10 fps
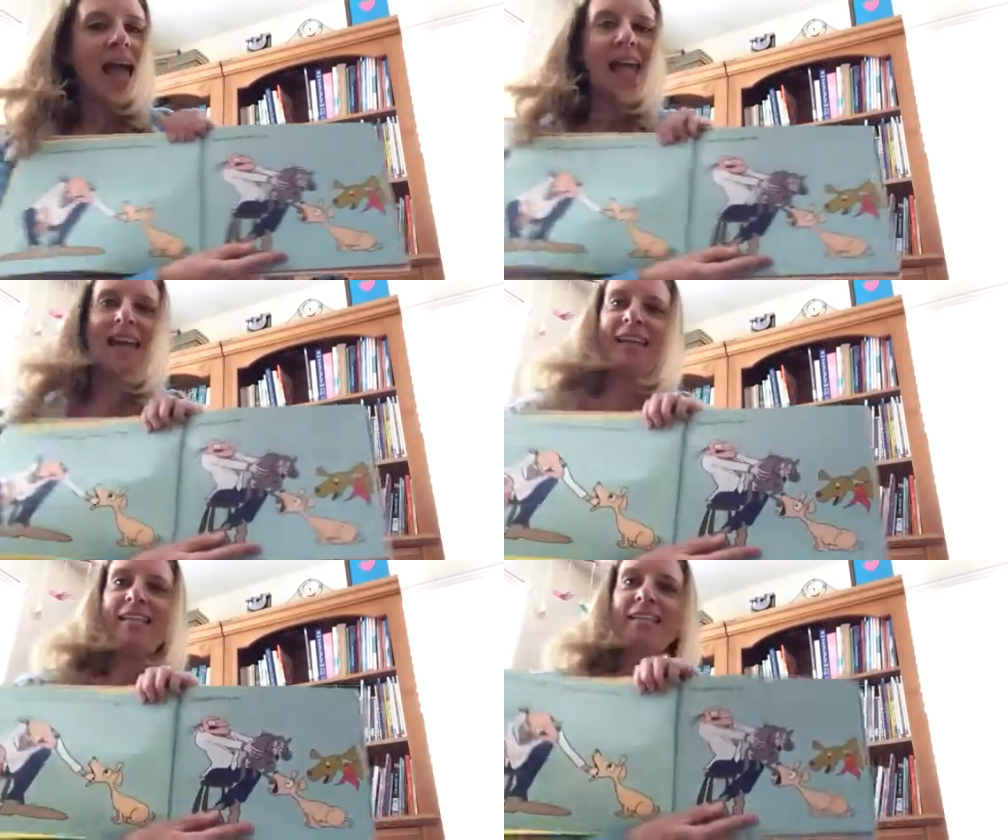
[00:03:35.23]

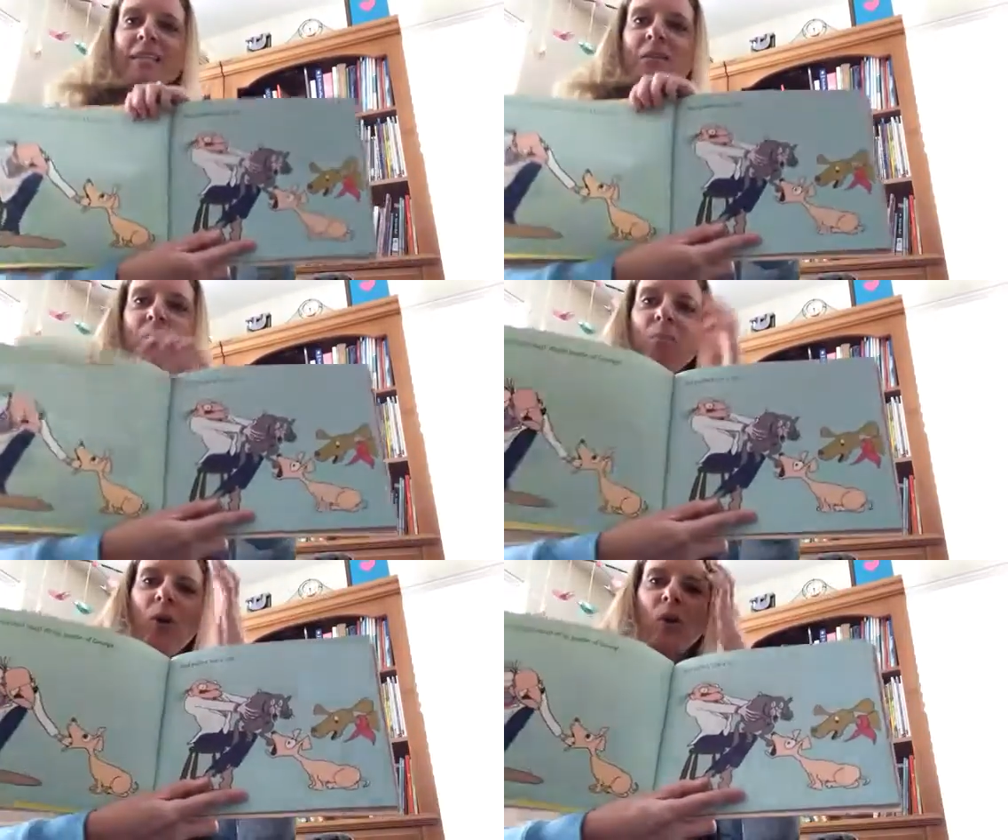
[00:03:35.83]
and
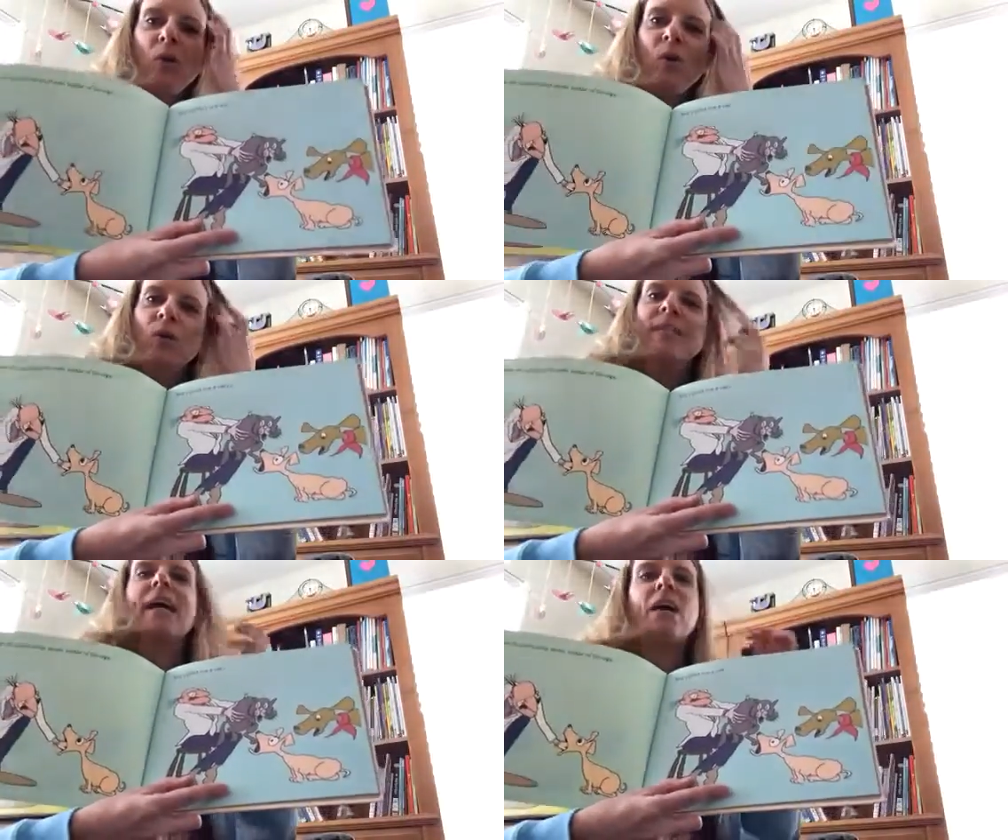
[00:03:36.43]

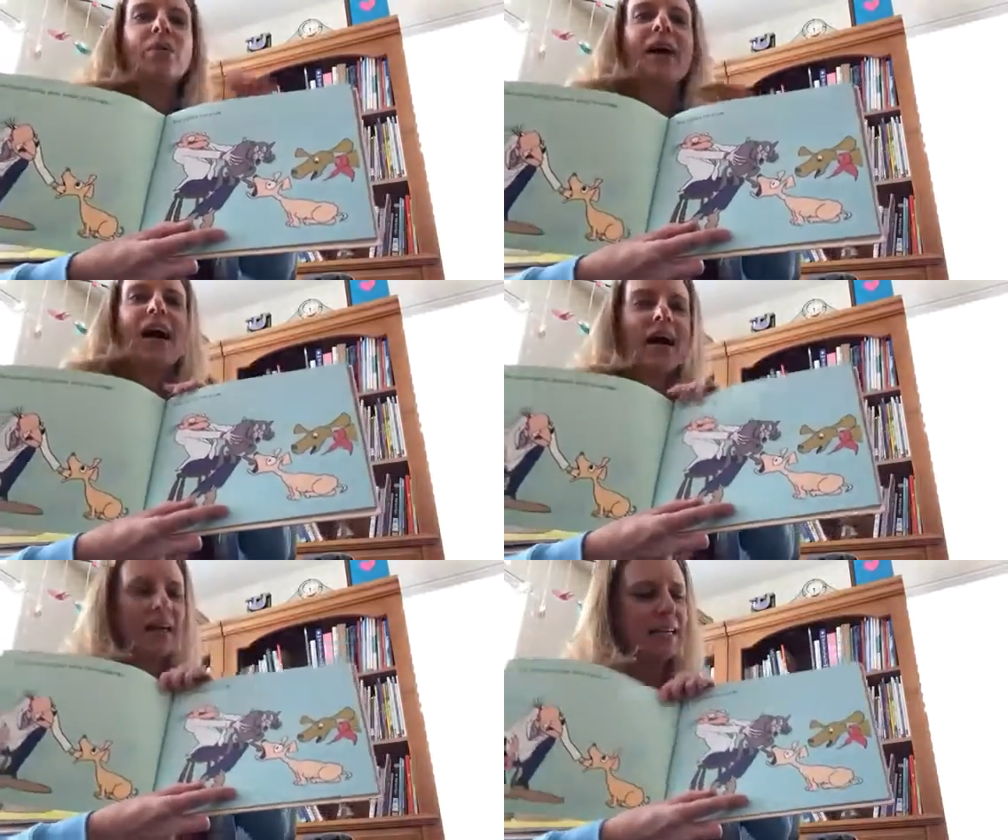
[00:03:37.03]
pulled out
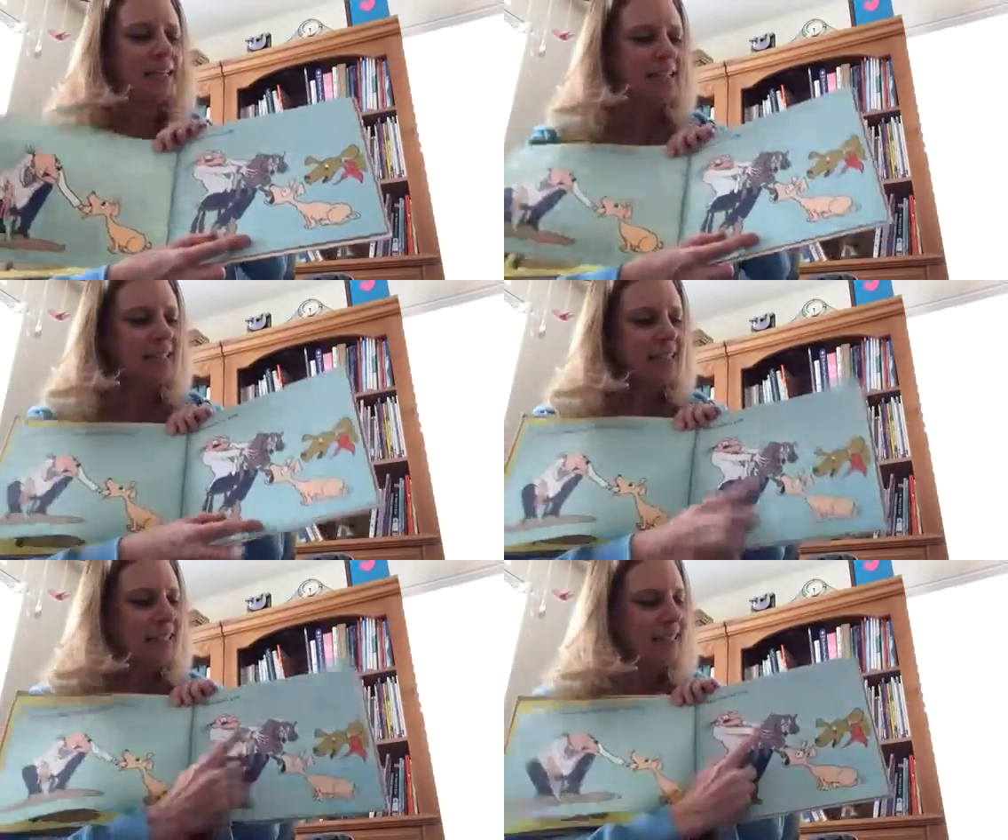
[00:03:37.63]
a,
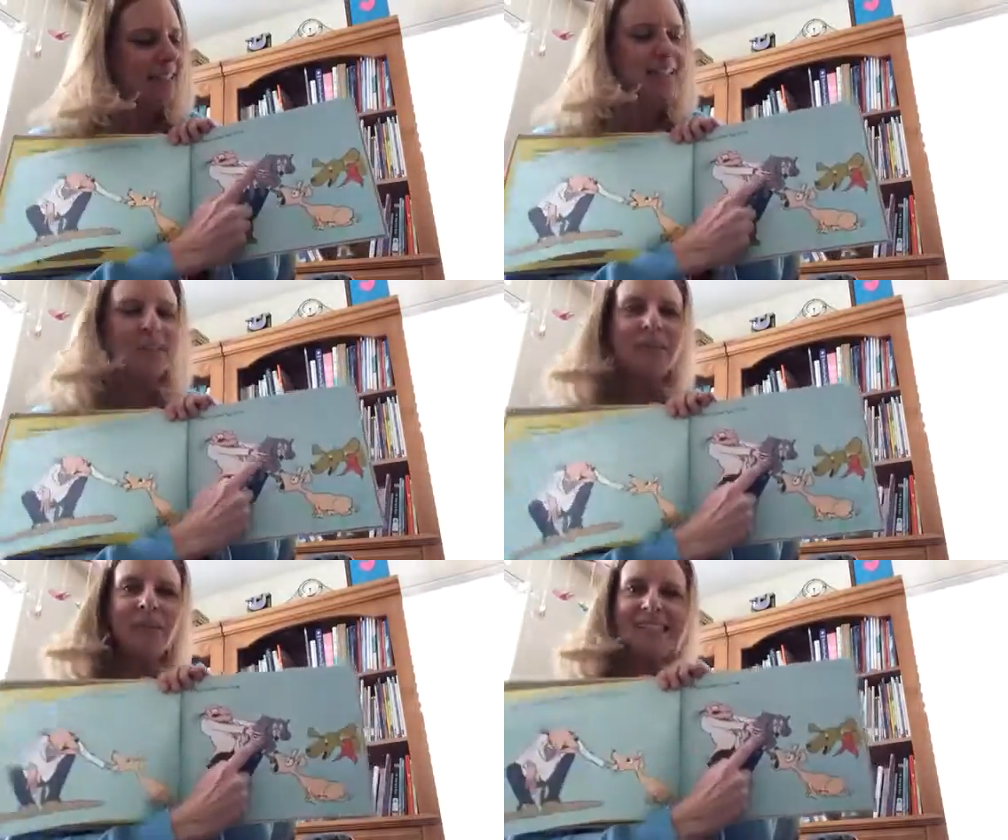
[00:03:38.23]

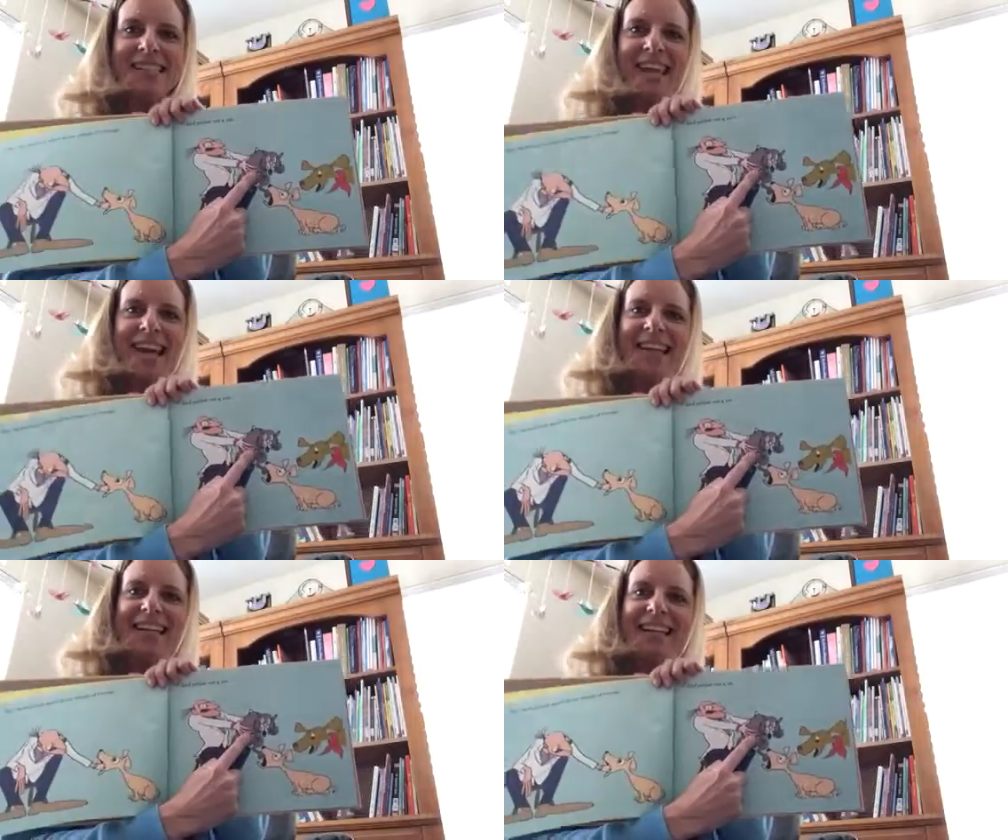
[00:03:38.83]
what is
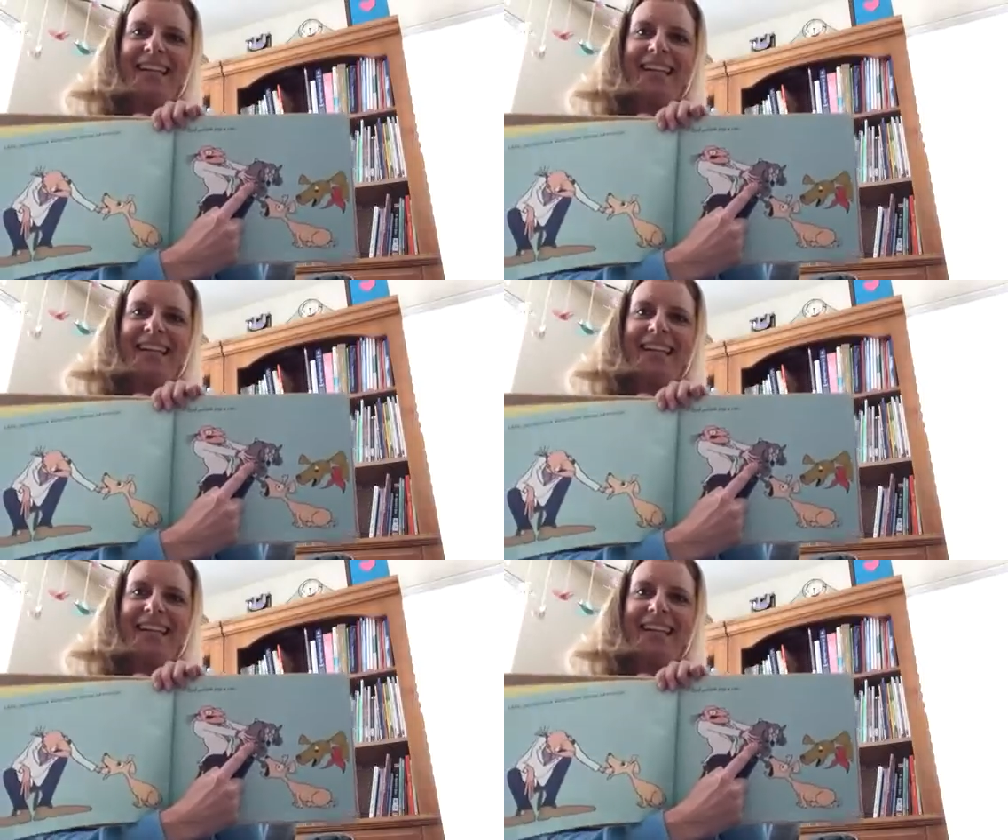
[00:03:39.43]
that?